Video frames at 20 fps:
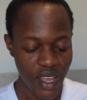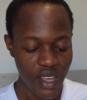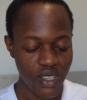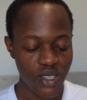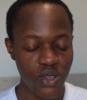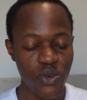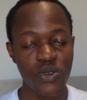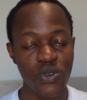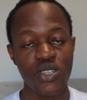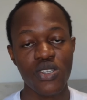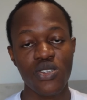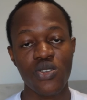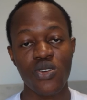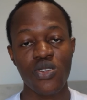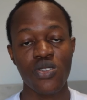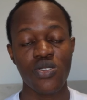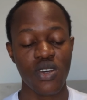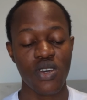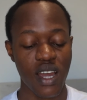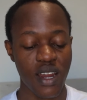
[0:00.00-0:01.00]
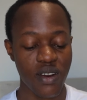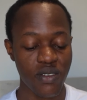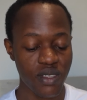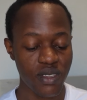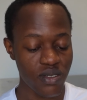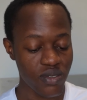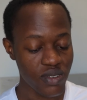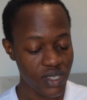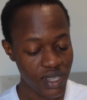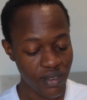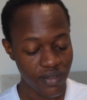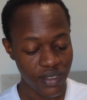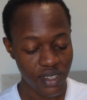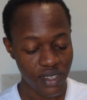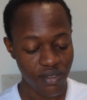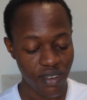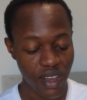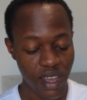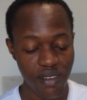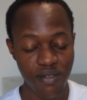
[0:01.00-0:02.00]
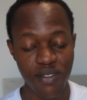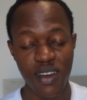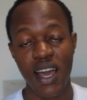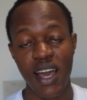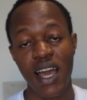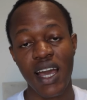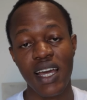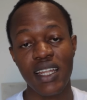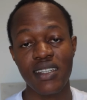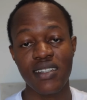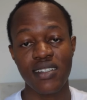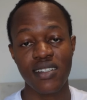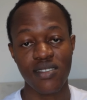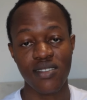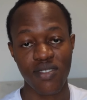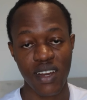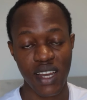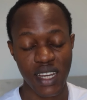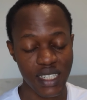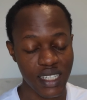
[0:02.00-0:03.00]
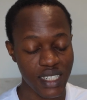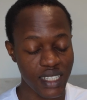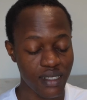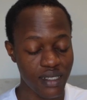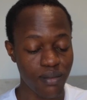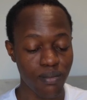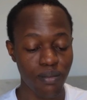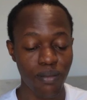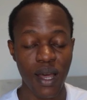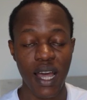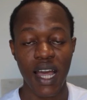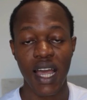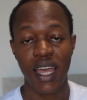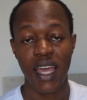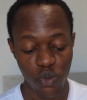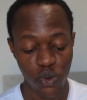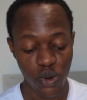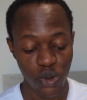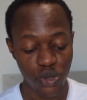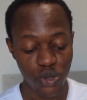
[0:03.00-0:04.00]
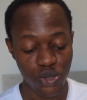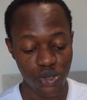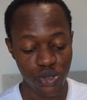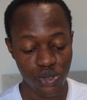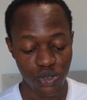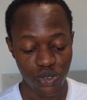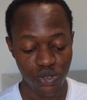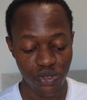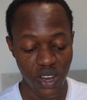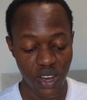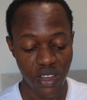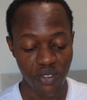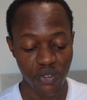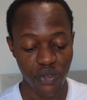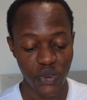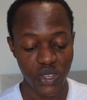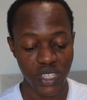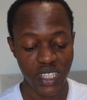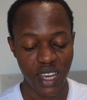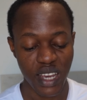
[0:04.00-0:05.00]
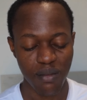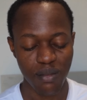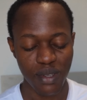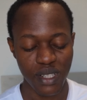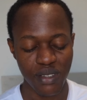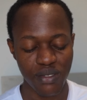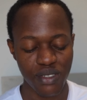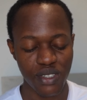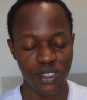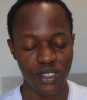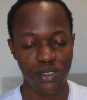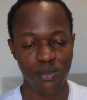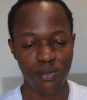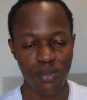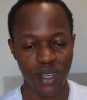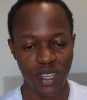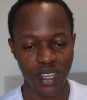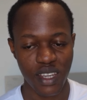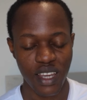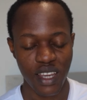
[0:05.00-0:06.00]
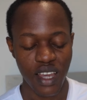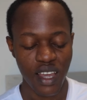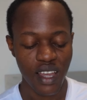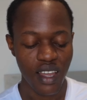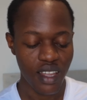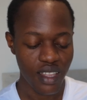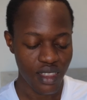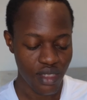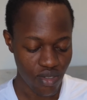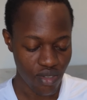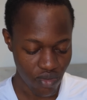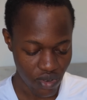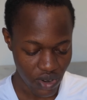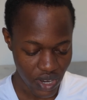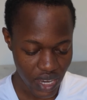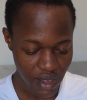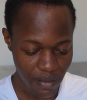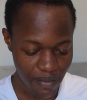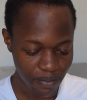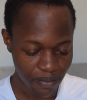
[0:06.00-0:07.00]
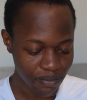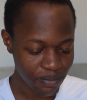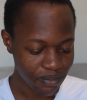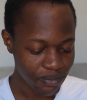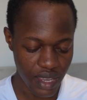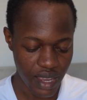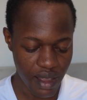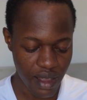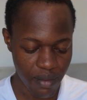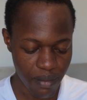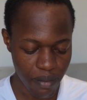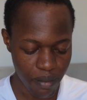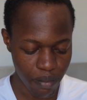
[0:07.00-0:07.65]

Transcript: So we're just going to carry 375 and divide it by 125, which I believe should be 3. Yeah.